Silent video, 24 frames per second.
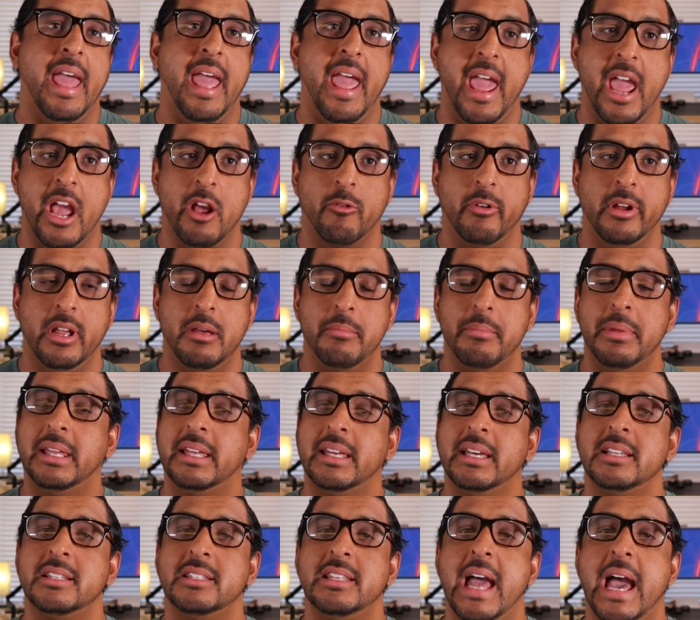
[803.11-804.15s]
area
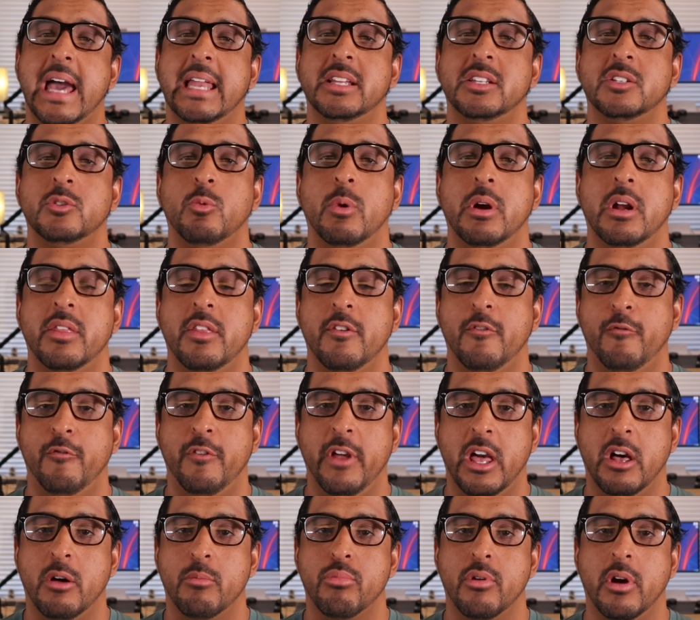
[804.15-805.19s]
because that is where the
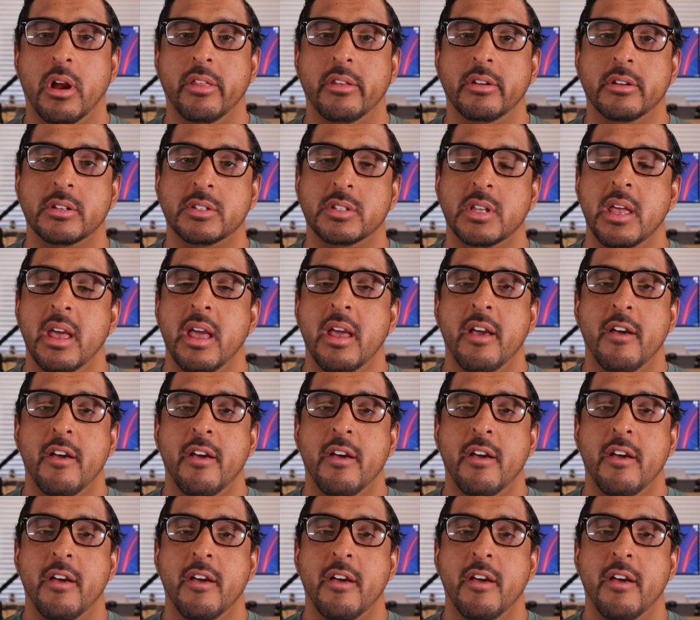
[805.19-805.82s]
Vail brothers